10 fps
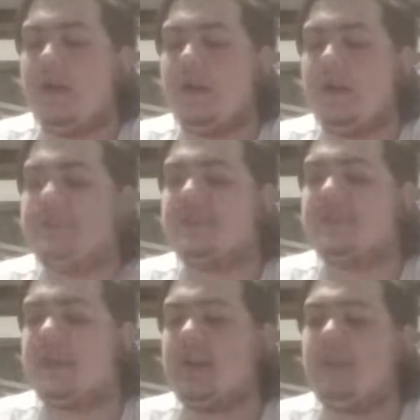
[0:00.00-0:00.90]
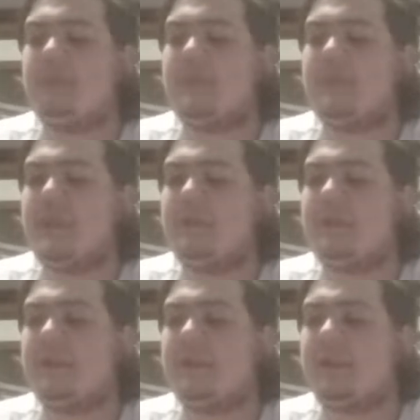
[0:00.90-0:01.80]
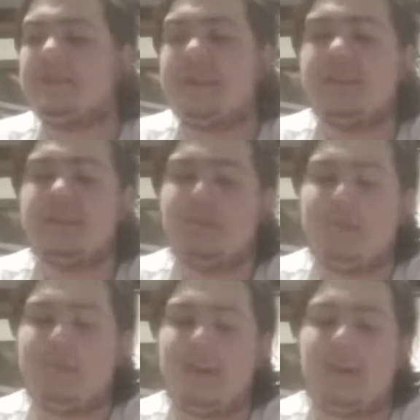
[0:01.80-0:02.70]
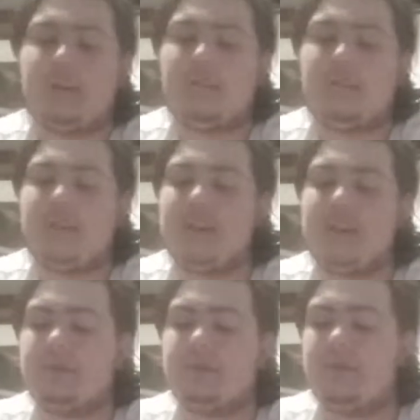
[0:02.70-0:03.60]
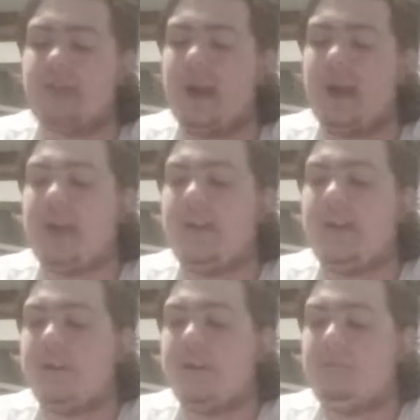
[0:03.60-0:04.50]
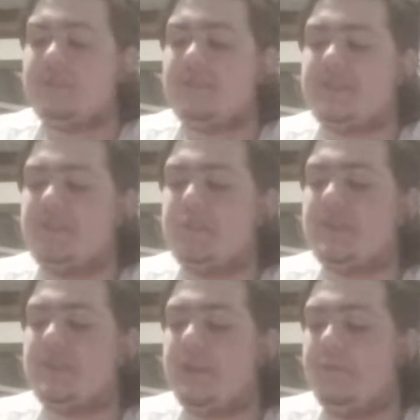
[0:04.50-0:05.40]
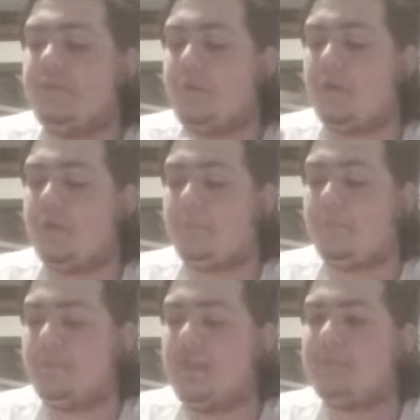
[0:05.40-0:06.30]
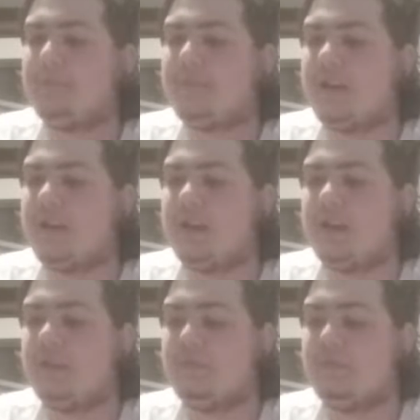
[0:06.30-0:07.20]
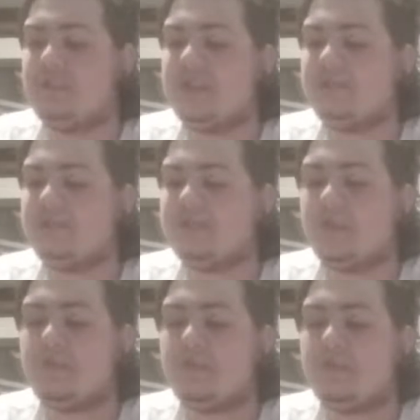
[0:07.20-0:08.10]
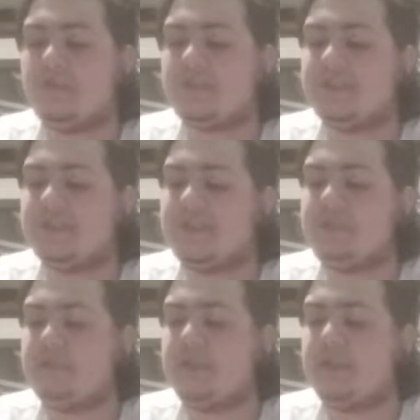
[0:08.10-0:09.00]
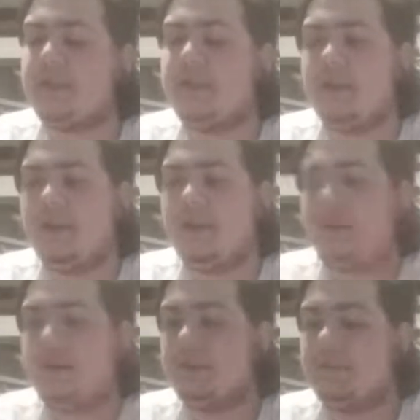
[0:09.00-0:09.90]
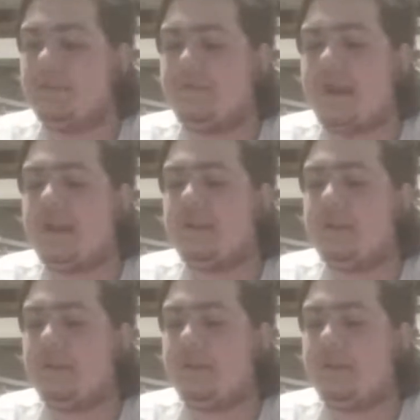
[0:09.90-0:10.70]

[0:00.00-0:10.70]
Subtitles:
It's just I hope that he would because he's a big fan-driven guy, which is unfortunate for them to not give him the chance with Star Wars because he really the fan